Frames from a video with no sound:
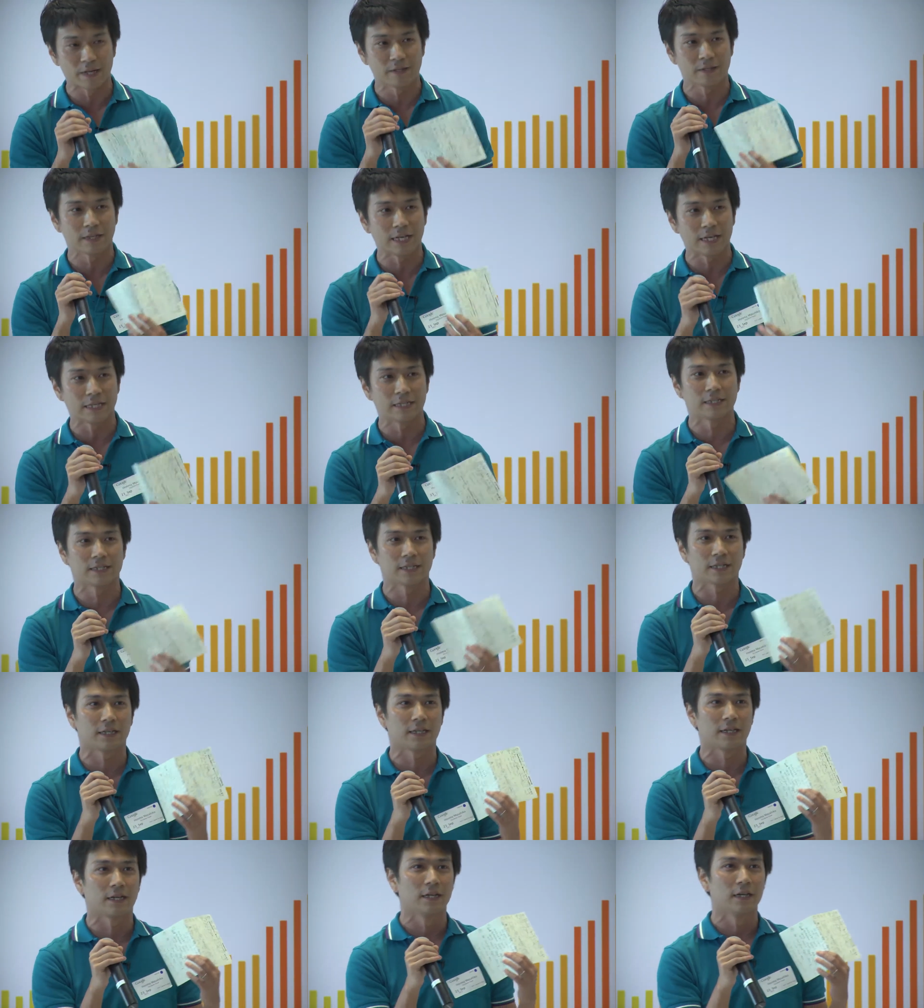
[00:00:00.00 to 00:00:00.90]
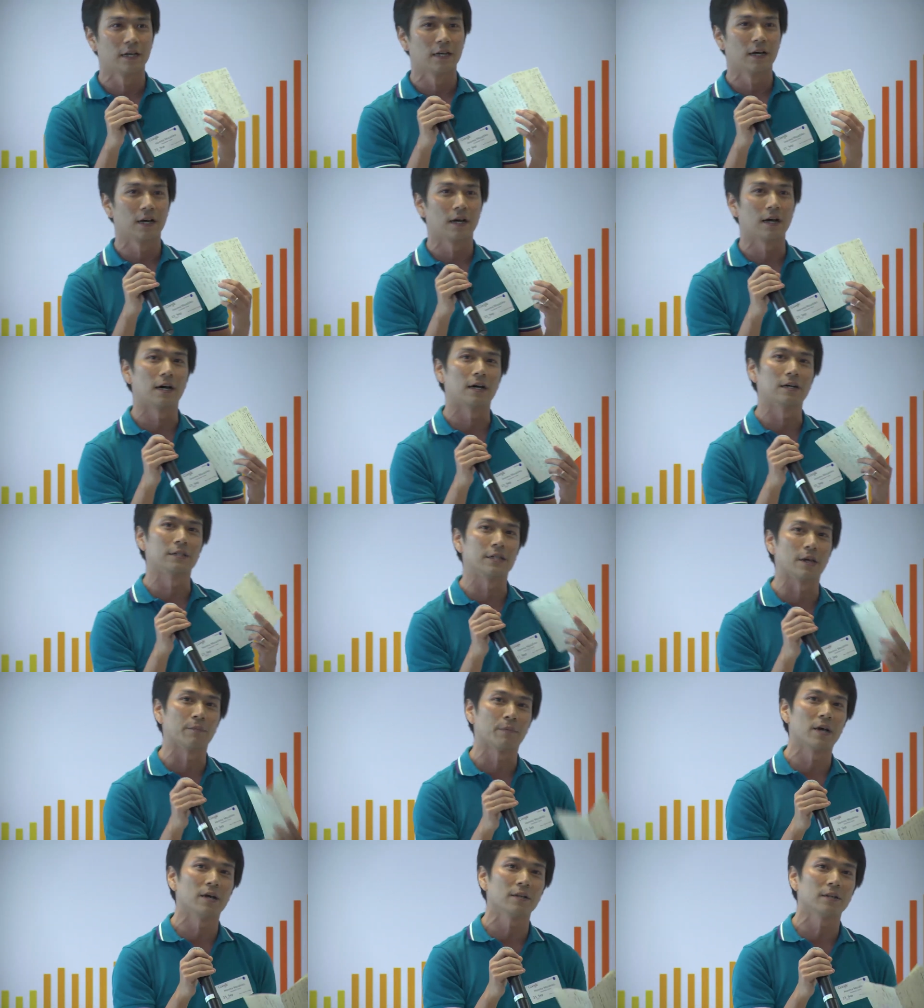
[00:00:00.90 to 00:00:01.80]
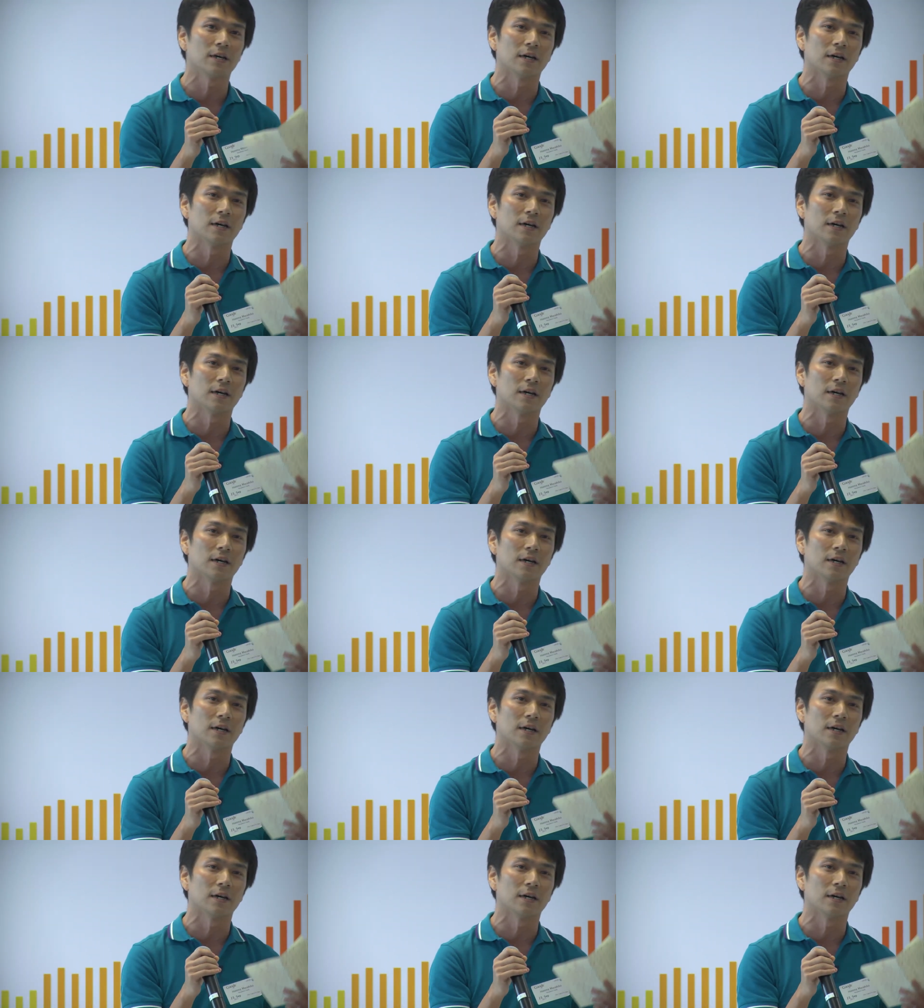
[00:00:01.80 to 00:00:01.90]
in the Japan,